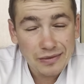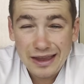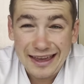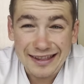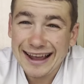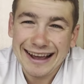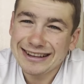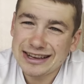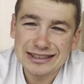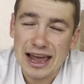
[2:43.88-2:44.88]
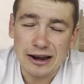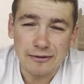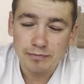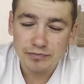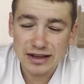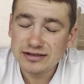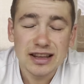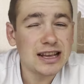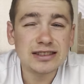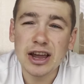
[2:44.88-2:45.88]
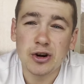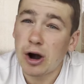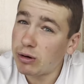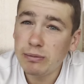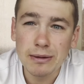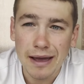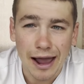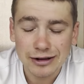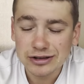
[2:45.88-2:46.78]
And like I just said, this tastes like a normal Big Mac.